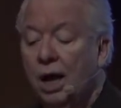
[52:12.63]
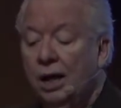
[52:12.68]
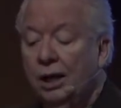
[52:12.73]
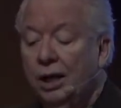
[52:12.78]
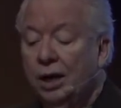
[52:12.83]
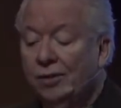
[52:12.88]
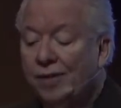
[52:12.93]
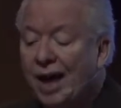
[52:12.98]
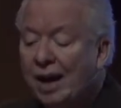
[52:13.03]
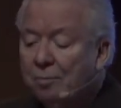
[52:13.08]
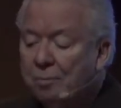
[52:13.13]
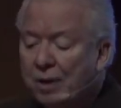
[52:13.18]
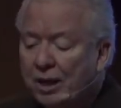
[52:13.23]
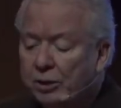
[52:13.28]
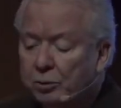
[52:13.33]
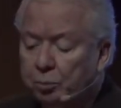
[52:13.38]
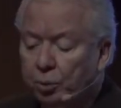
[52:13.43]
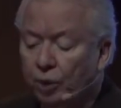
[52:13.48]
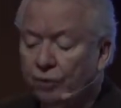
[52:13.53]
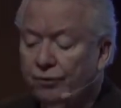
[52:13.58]
Now that
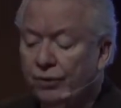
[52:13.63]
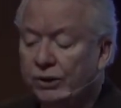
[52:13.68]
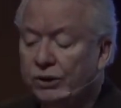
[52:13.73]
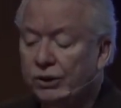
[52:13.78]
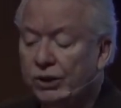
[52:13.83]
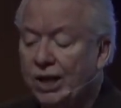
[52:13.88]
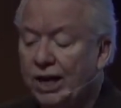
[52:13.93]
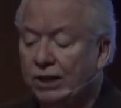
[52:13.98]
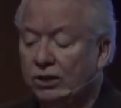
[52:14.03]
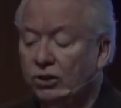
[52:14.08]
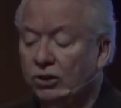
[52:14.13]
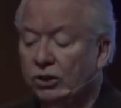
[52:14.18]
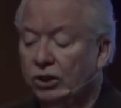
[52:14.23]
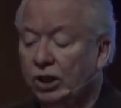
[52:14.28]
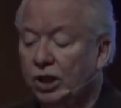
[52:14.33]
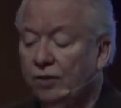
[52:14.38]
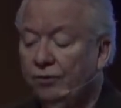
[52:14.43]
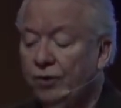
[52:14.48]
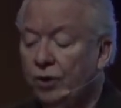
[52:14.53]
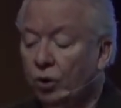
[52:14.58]
makes perfect sense.
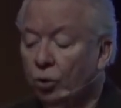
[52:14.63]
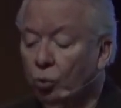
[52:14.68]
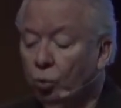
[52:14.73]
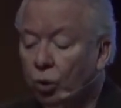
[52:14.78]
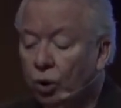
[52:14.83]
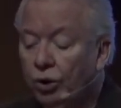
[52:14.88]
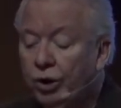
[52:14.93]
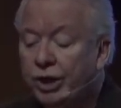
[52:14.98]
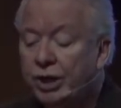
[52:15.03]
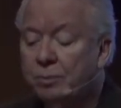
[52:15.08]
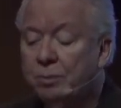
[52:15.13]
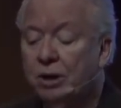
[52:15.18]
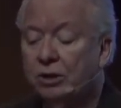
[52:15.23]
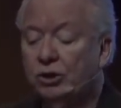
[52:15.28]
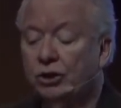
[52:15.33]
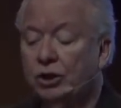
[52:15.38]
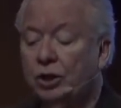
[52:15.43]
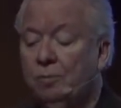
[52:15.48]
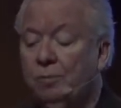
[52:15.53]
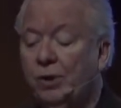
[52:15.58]
If you're worried about
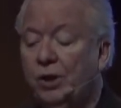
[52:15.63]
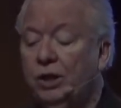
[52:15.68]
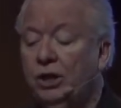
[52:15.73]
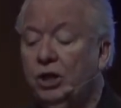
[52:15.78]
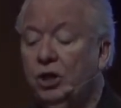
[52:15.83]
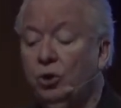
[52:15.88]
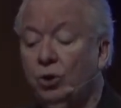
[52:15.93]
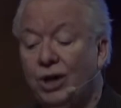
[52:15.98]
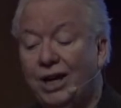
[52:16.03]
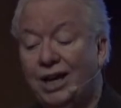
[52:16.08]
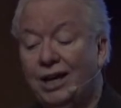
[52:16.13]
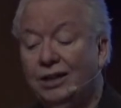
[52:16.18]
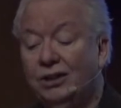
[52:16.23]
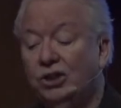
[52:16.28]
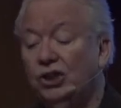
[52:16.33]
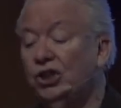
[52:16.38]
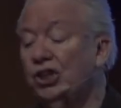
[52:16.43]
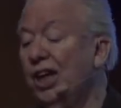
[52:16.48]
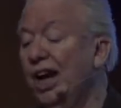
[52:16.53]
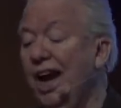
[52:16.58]
something you
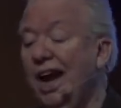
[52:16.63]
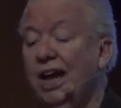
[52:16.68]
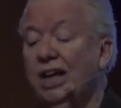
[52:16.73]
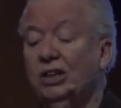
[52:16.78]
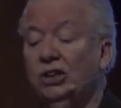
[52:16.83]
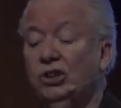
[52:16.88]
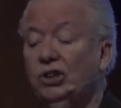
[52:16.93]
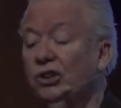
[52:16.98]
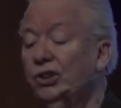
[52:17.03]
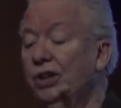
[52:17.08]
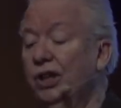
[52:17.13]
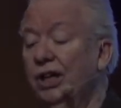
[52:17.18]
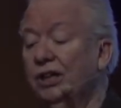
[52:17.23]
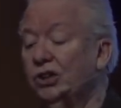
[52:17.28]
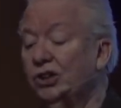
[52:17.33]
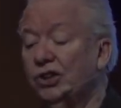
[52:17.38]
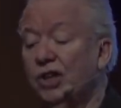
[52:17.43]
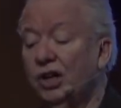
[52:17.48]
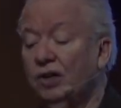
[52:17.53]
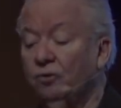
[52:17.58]
can change,
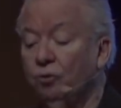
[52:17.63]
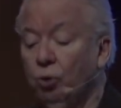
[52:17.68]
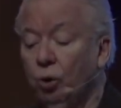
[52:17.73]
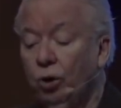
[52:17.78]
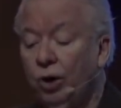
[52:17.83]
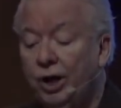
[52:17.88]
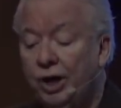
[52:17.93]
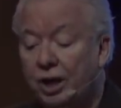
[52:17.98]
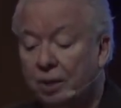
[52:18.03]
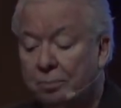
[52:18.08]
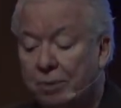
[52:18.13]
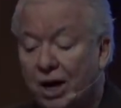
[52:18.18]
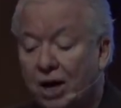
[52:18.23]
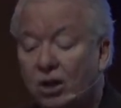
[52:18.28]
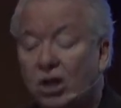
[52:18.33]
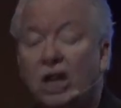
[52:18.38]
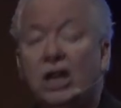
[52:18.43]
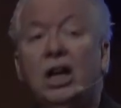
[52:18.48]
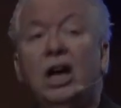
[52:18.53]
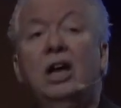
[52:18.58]
instead of worrying
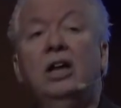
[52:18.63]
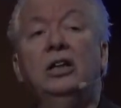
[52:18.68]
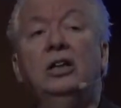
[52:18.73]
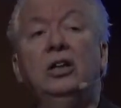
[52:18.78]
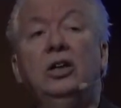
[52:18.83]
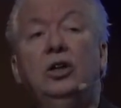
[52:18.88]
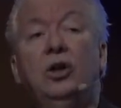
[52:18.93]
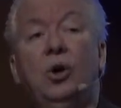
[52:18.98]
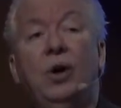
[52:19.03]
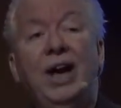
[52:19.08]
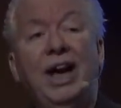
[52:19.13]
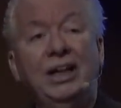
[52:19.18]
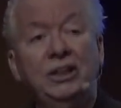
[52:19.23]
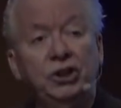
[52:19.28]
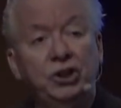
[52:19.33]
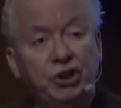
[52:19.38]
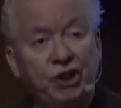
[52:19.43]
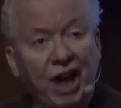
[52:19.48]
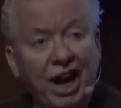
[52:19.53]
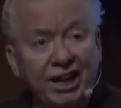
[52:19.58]
about it, go ahead
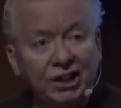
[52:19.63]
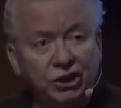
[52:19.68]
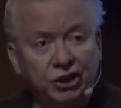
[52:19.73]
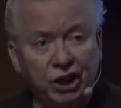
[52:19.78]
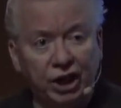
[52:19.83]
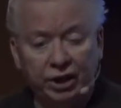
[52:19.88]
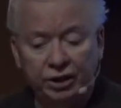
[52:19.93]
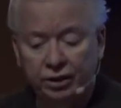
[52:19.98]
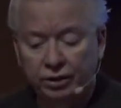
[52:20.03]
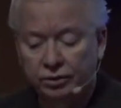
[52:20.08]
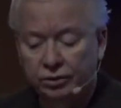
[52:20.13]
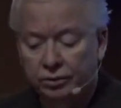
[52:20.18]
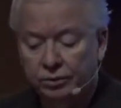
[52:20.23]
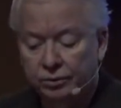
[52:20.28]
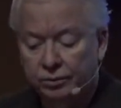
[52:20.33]
and change it.